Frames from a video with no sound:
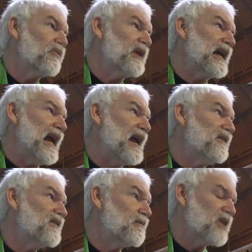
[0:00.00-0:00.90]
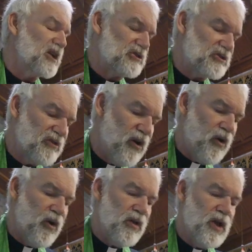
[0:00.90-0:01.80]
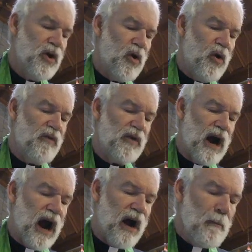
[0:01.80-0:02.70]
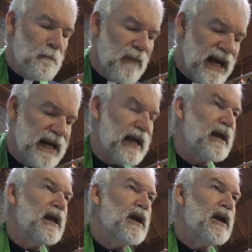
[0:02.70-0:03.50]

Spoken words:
regain some control over our money,